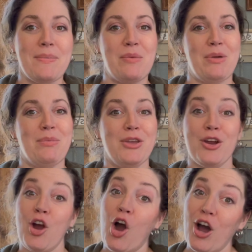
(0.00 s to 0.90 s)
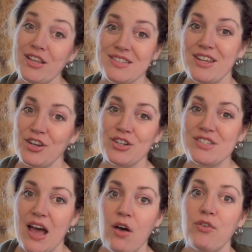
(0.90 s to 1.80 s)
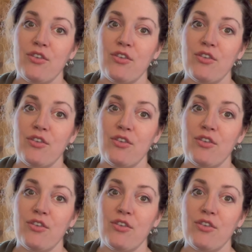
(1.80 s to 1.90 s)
but maybe you're costing yourself